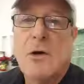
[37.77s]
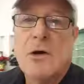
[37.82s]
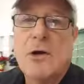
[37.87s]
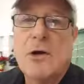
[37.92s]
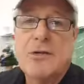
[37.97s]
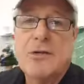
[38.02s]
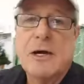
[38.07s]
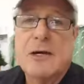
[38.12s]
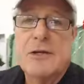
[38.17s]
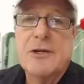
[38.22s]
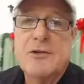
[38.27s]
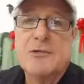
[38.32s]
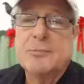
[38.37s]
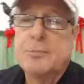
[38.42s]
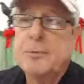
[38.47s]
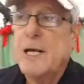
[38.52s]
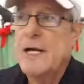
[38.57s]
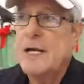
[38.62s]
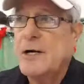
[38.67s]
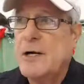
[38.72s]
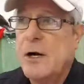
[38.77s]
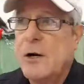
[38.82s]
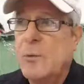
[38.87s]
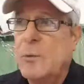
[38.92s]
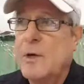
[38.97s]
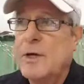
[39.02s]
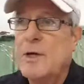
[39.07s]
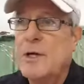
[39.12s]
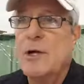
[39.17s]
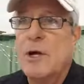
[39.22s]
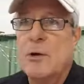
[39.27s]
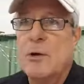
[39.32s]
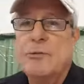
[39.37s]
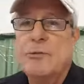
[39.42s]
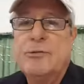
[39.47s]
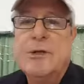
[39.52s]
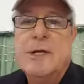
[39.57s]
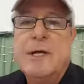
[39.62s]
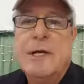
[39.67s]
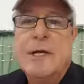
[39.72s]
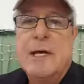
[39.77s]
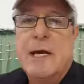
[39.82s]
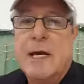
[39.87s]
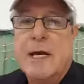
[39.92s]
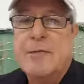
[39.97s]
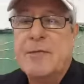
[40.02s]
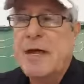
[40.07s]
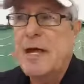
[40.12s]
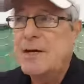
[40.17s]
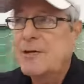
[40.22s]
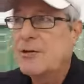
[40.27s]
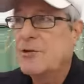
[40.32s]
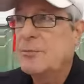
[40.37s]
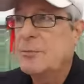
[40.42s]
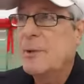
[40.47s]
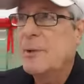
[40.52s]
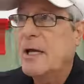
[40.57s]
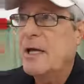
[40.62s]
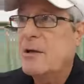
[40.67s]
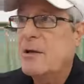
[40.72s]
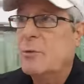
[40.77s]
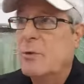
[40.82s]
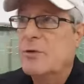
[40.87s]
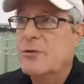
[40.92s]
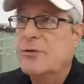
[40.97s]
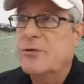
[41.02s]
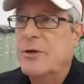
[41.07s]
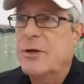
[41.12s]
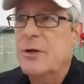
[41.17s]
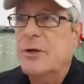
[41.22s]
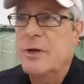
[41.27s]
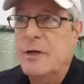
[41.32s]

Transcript: always had display in our windows, and that display was uh,